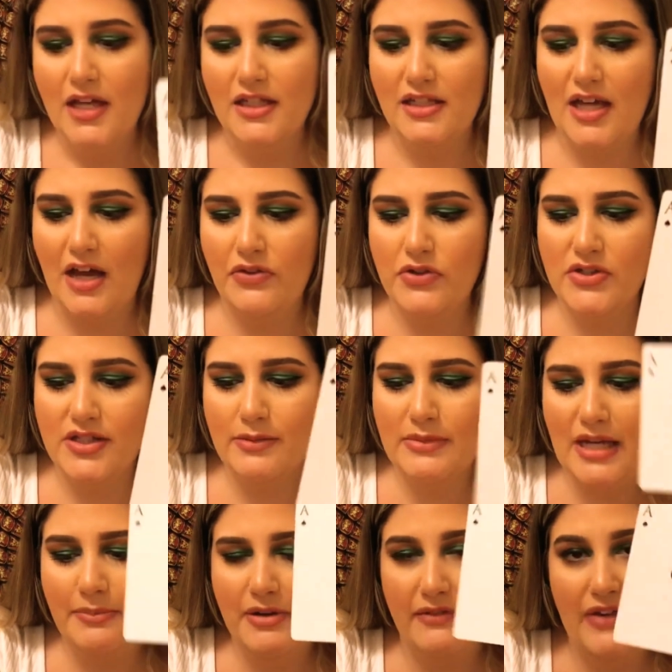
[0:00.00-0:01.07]
yeah, there's some
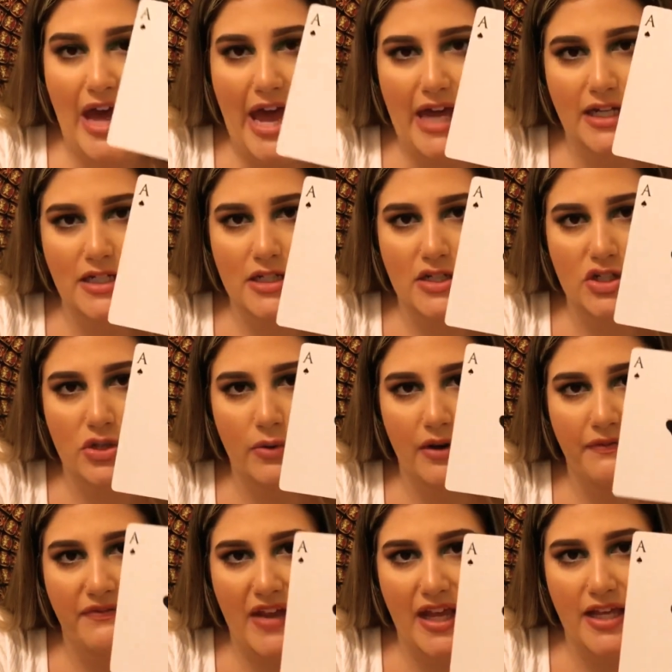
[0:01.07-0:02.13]
type of end to a
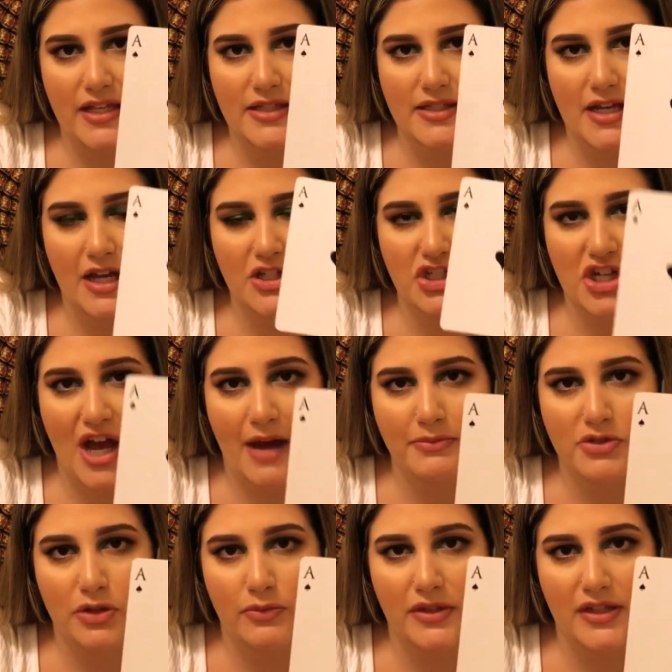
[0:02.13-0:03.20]
phase, a
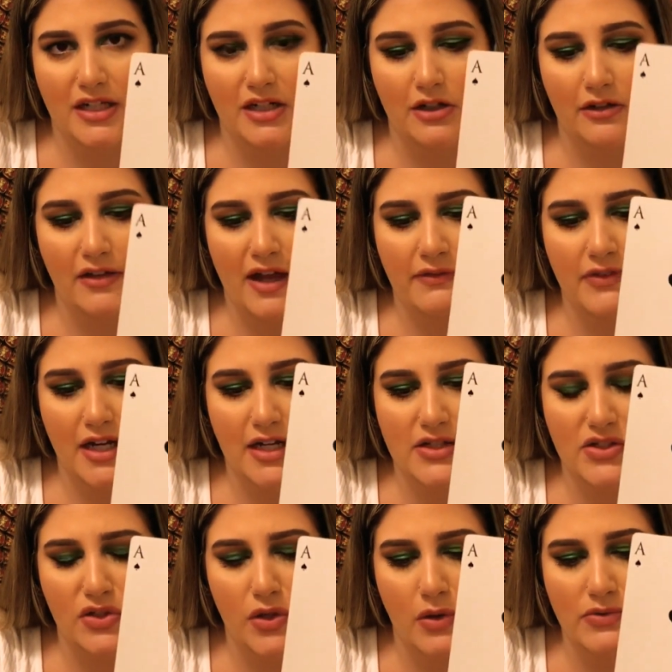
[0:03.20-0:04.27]
chapter within your life that
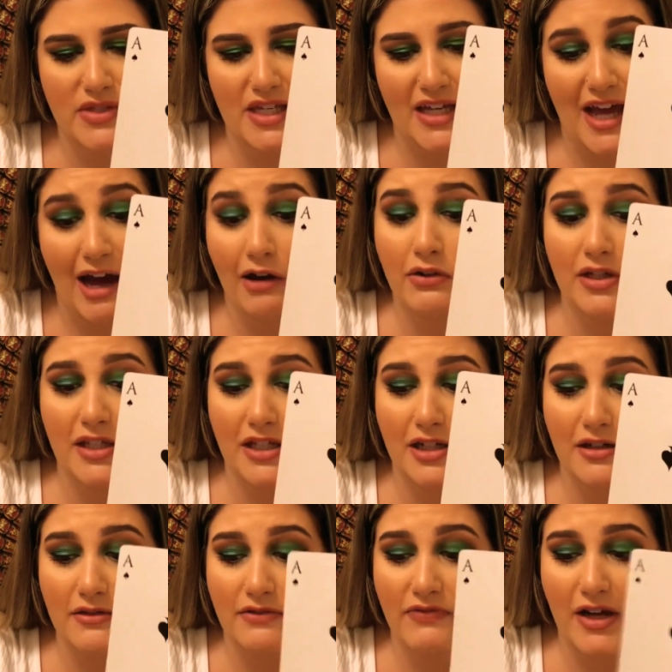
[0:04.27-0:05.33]
is closing out
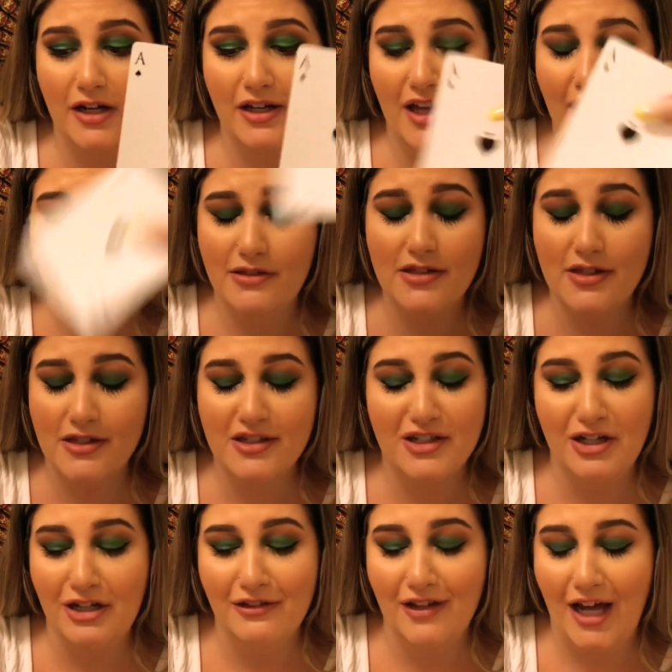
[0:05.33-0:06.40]
here. This is
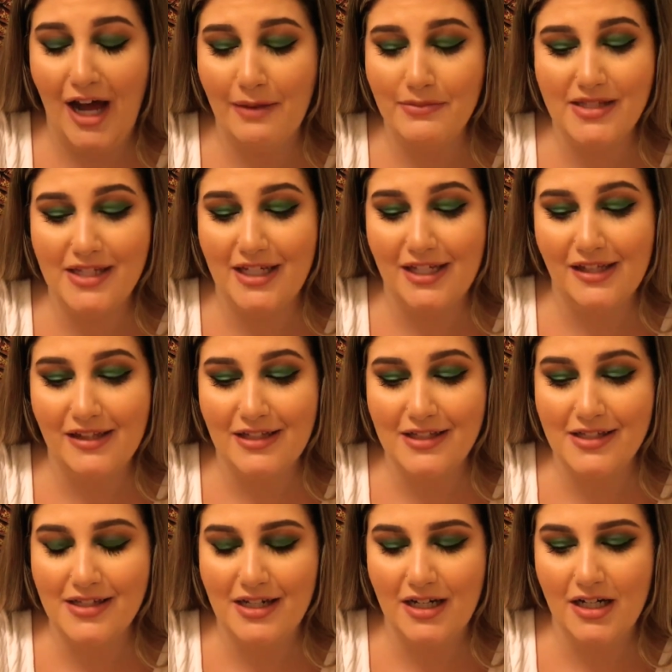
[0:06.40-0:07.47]
good that I'm seeing
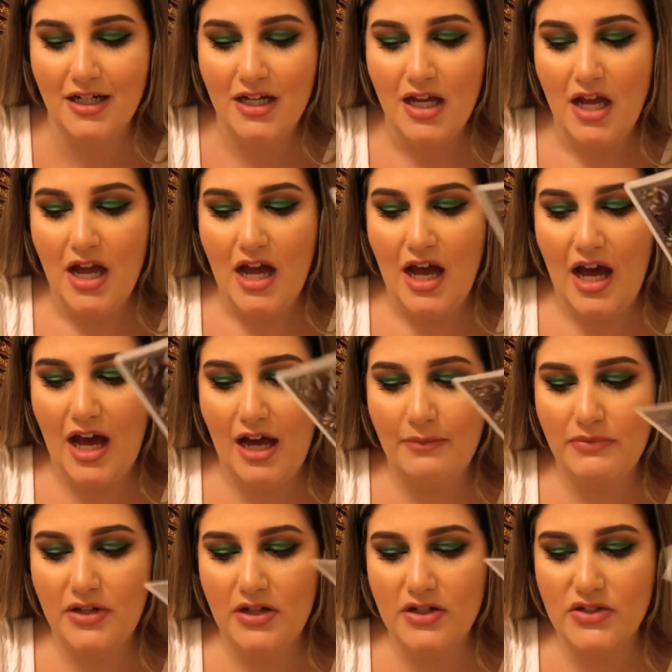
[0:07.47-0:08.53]
this here.
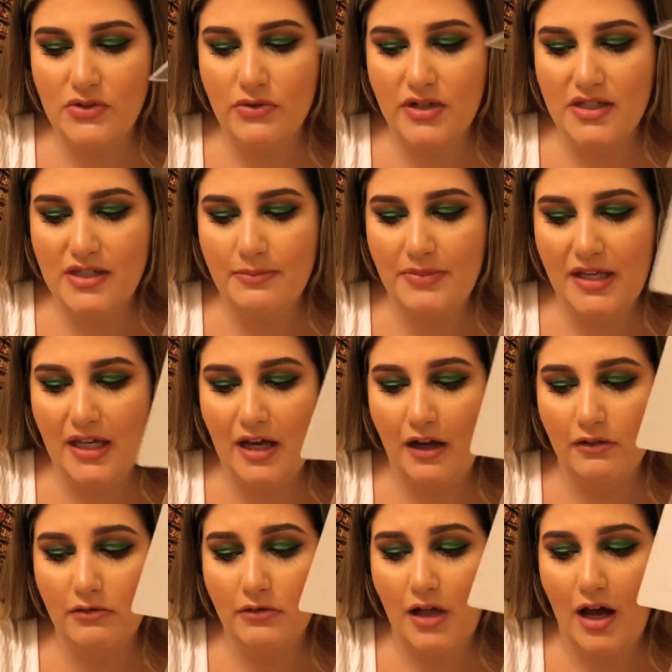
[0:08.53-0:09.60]
There is going to be a
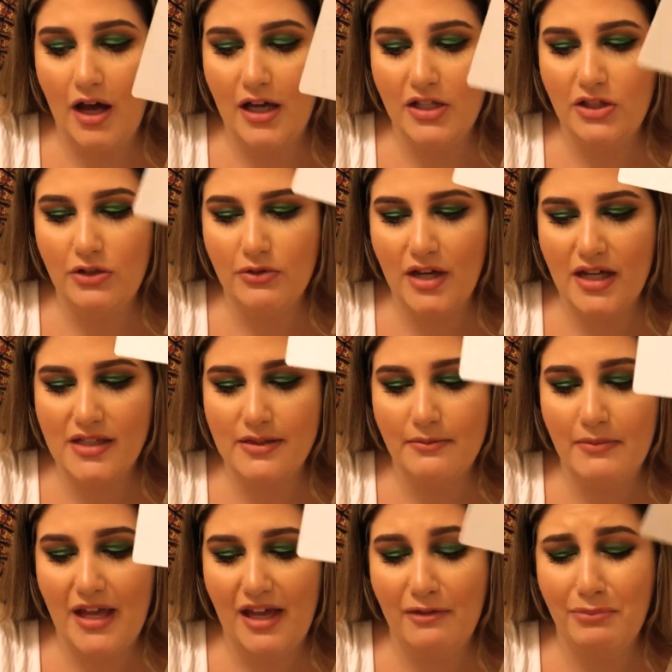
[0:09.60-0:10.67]
lot, you guys
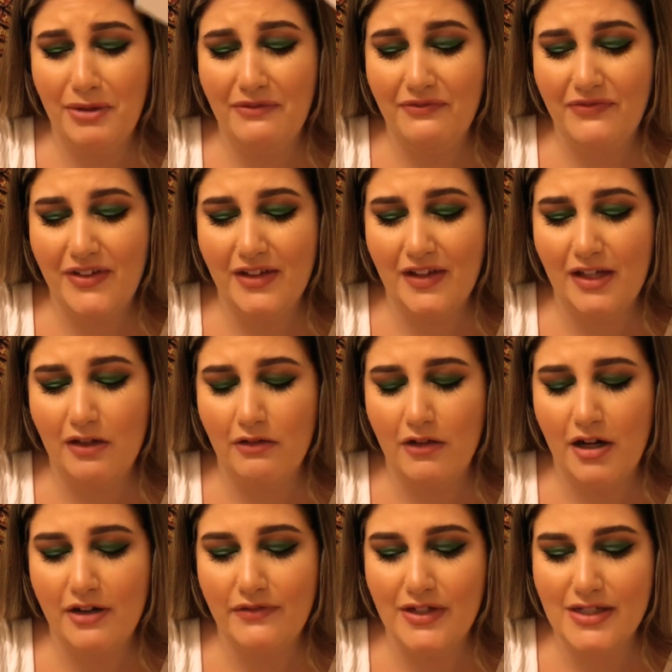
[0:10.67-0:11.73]
may have been feeling a
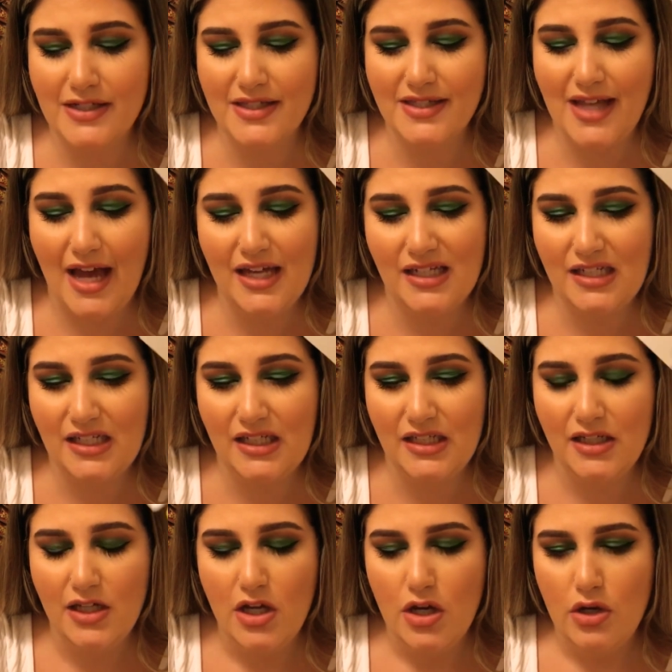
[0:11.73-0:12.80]
lot of
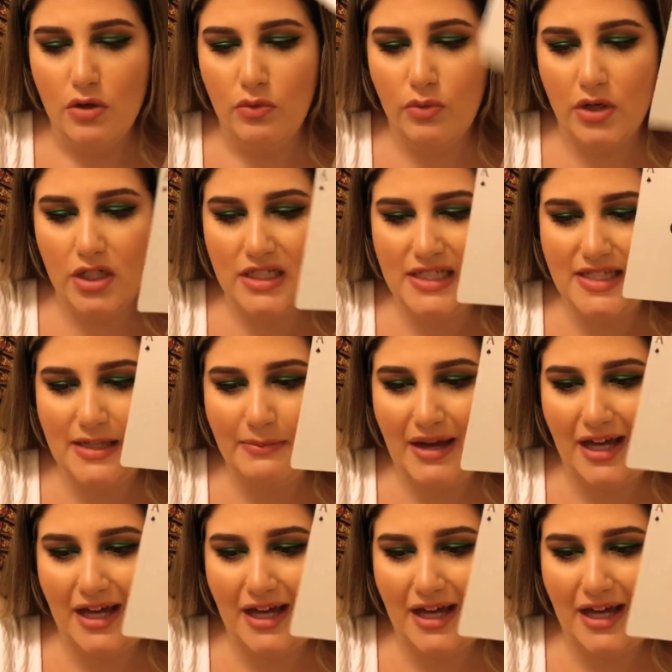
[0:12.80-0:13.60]
anxiety, worrisome